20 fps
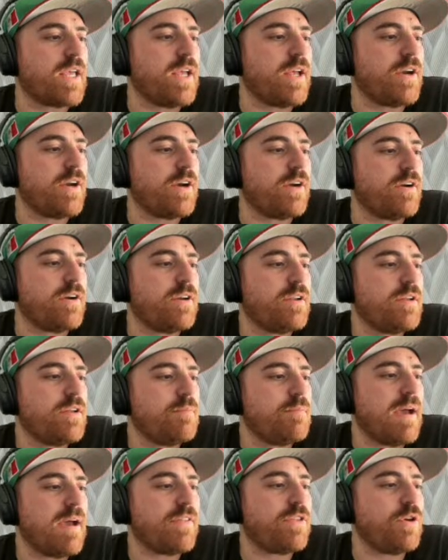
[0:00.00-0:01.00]
here.
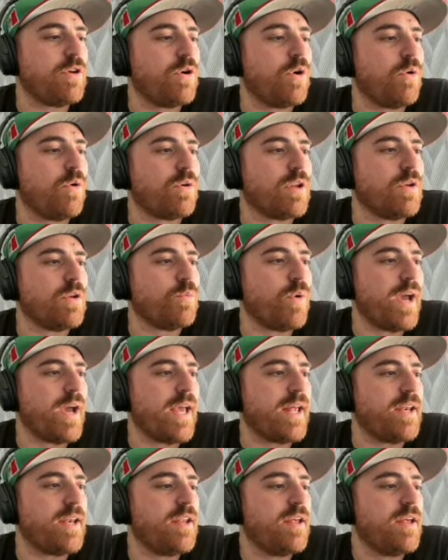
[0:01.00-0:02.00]
Matthew Golden
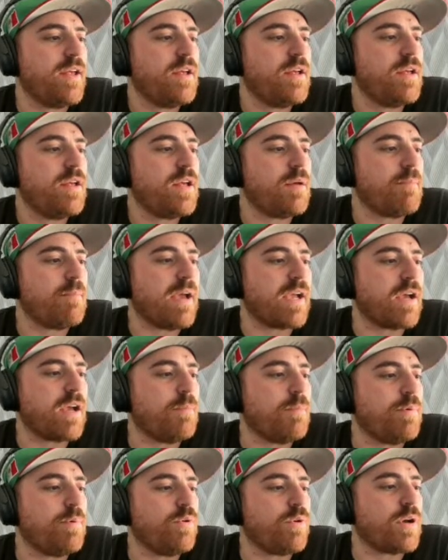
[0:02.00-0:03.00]
went.
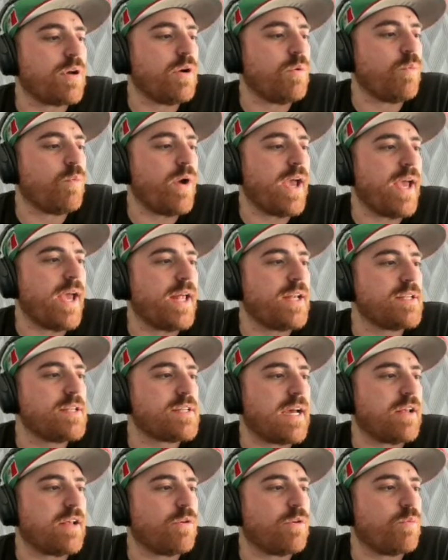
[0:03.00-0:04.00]
Emeka Ibuka went.
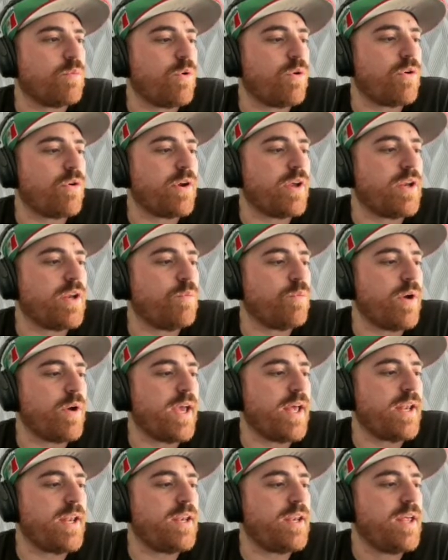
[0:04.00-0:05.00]
Tyler Warren
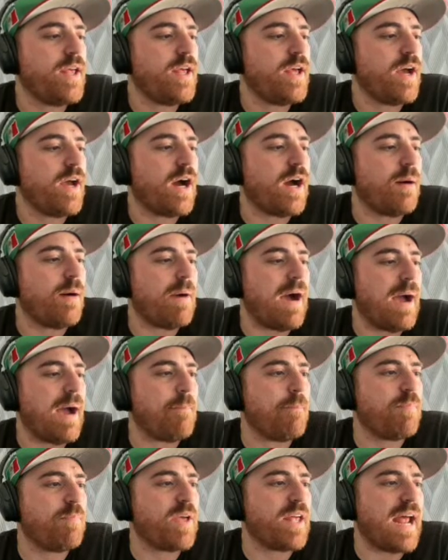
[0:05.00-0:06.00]
went.
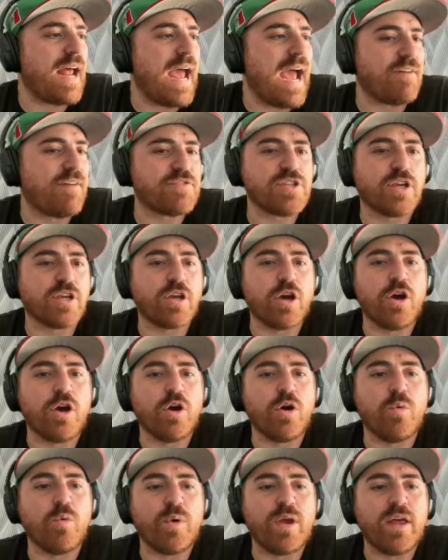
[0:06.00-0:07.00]
I'm going to have to
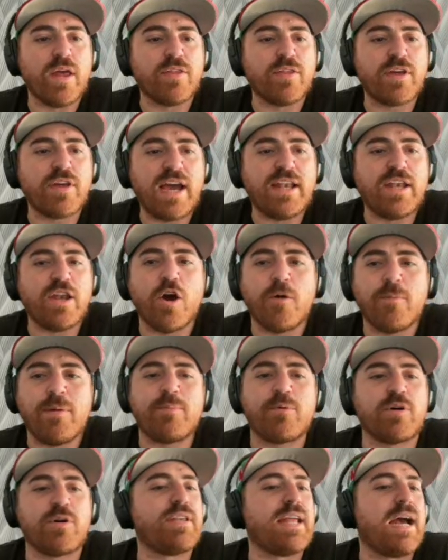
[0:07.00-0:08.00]
go with, I know
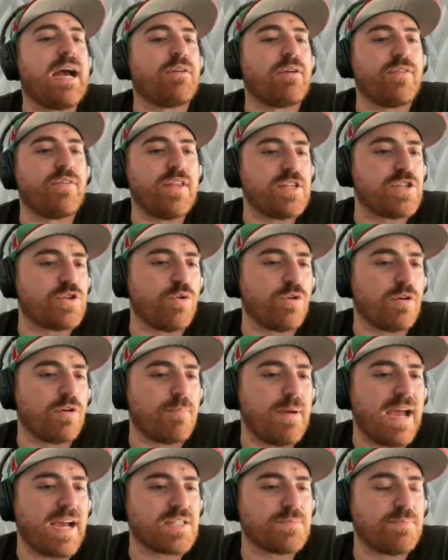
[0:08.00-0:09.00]
people are down on these
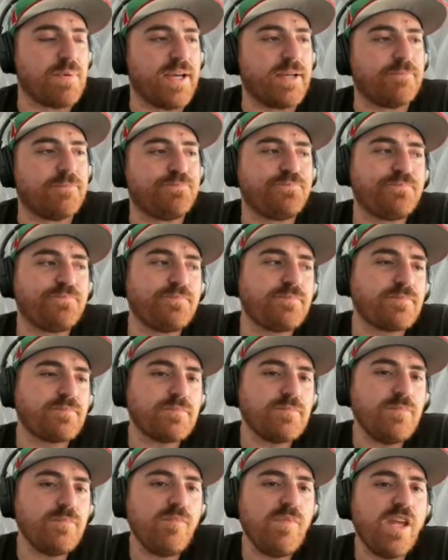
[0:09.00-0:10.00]
quarterbacks, but
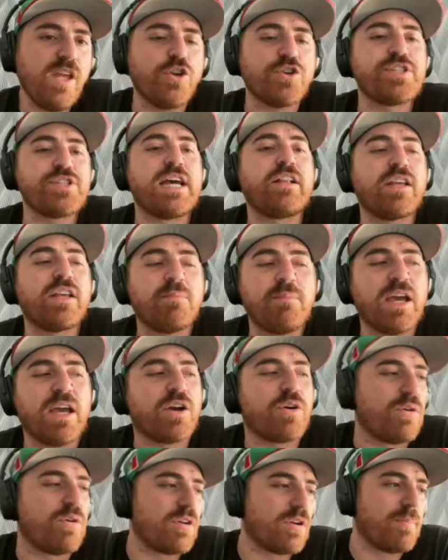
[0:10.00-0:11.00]
you're telling me a
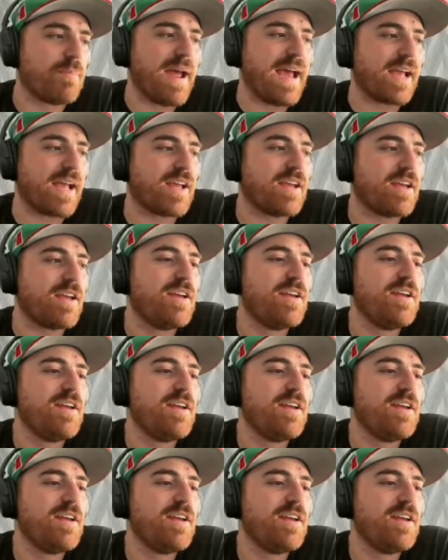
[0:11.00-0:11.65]
quarterback